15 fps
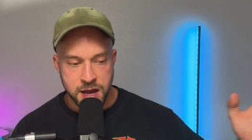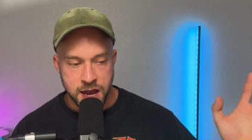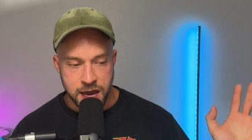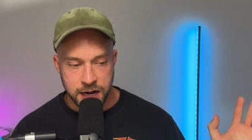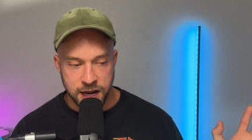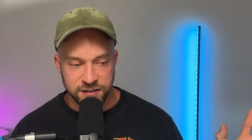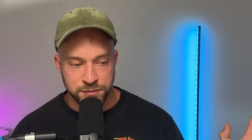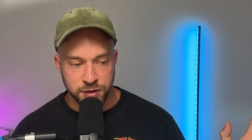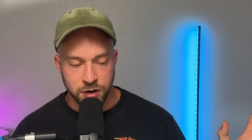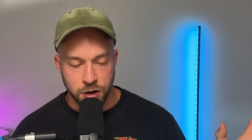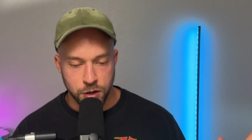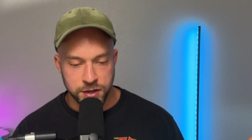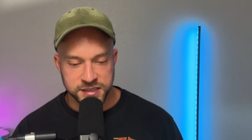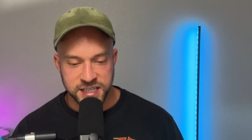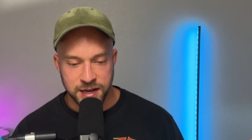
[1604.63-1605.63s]
and I have put all
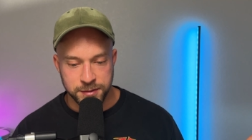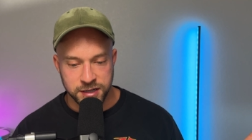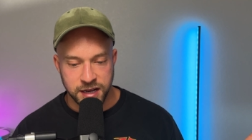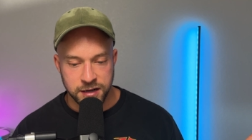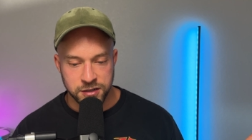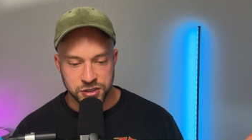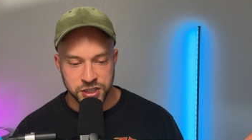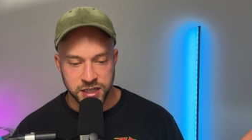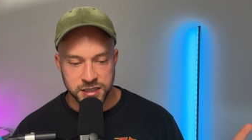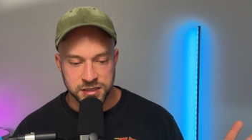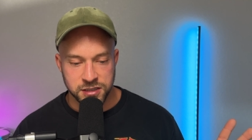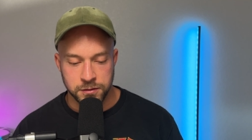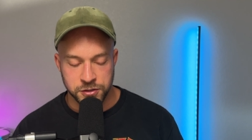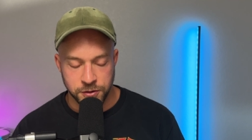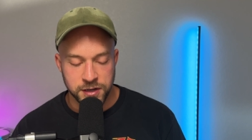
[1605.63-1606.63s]
that time and energy into
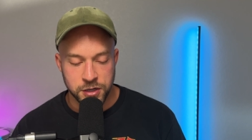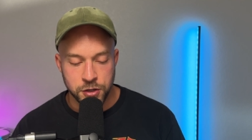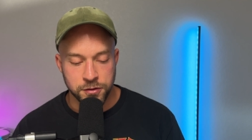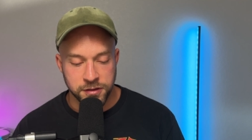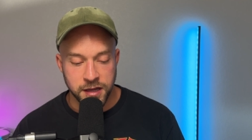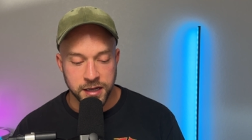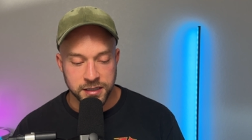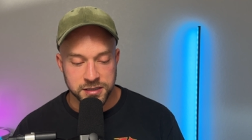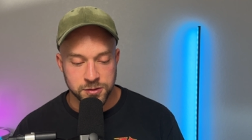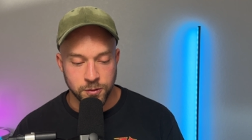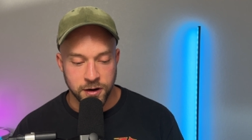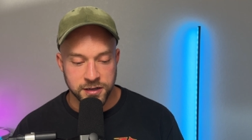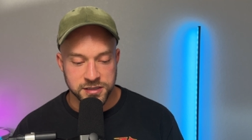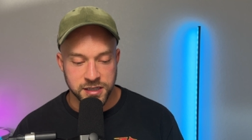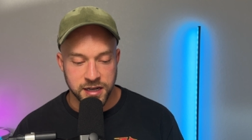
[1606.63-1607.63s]
doing new things
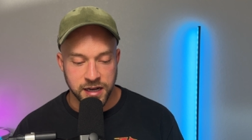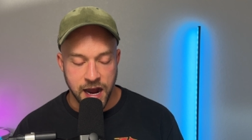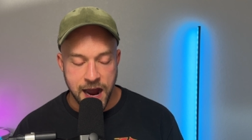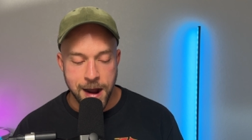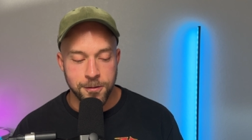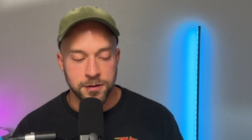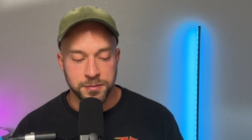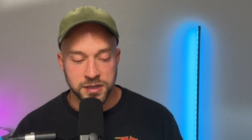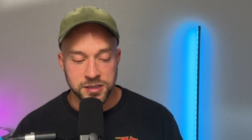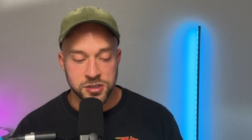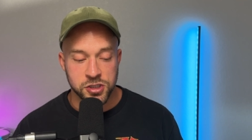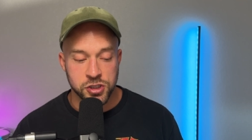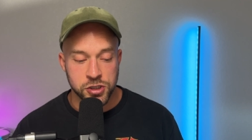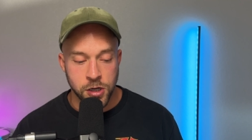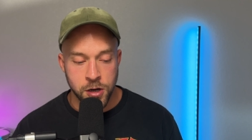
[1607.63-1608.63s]
where it's like, I would be
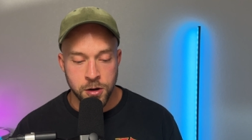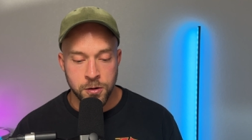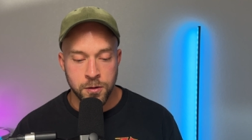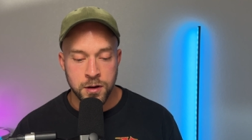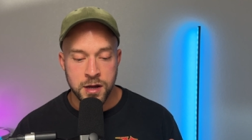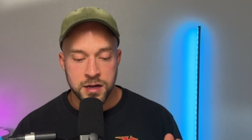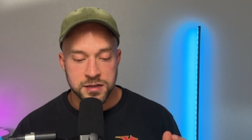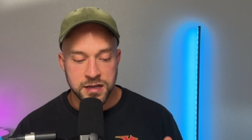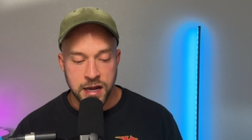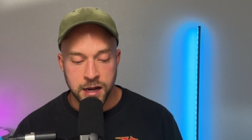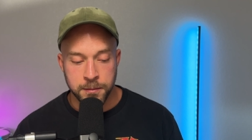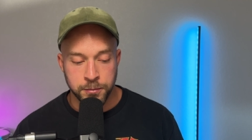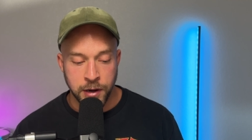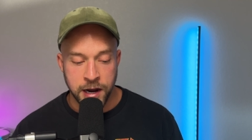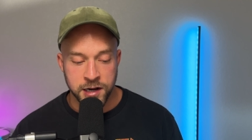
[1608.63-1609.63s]
so
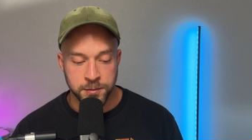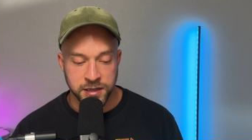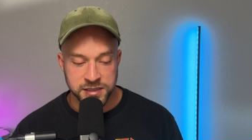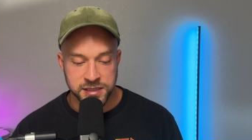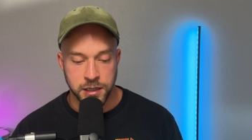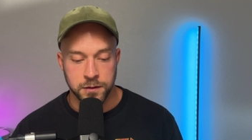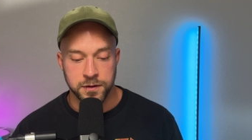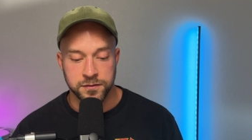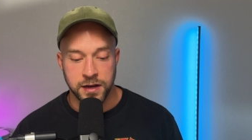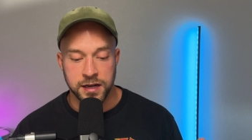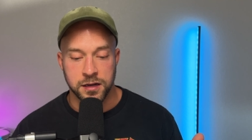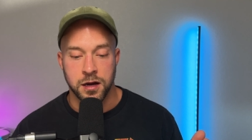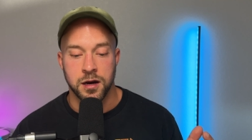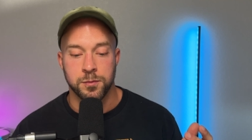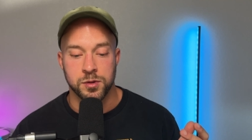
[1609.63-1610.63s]
damn proud of myself if I
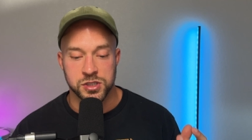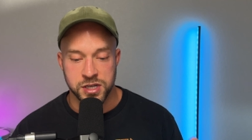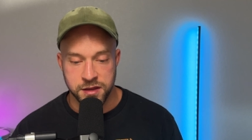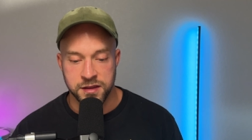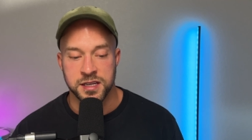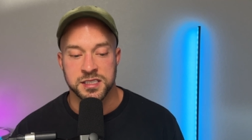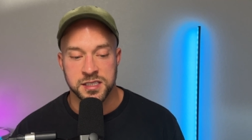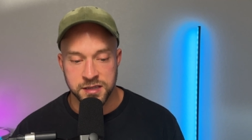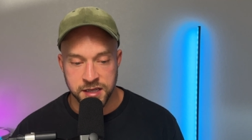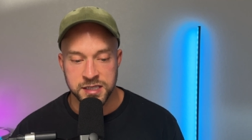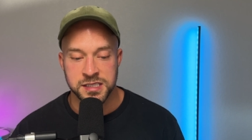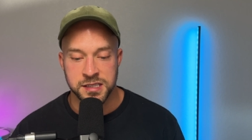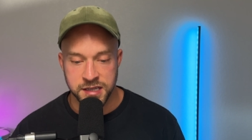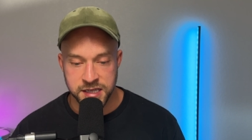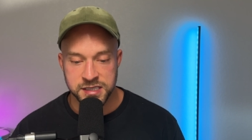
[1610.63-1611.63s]
accomplished this,
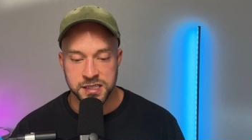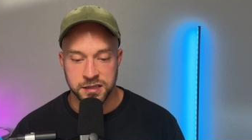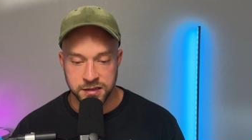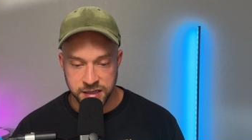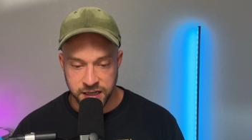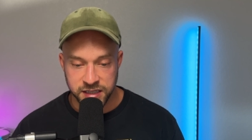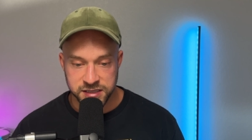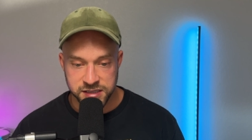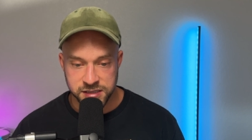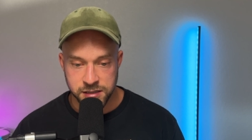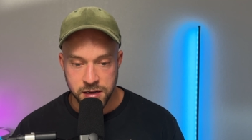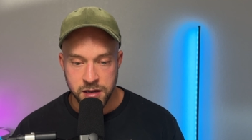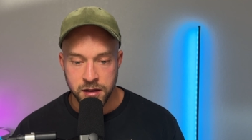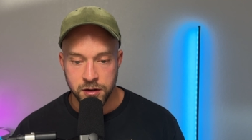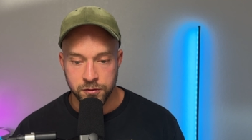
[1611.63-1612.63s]
this, this, and this,
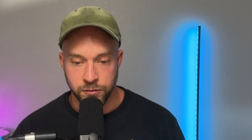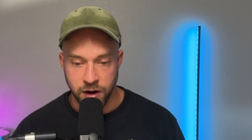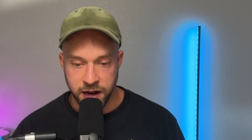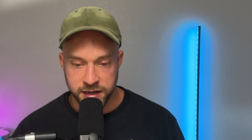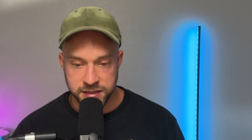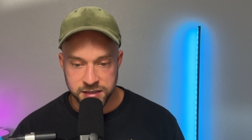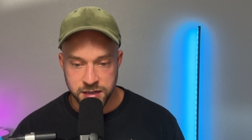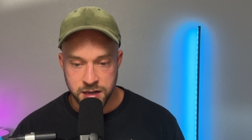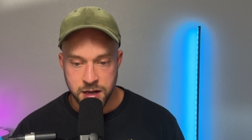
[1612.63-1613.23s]
right?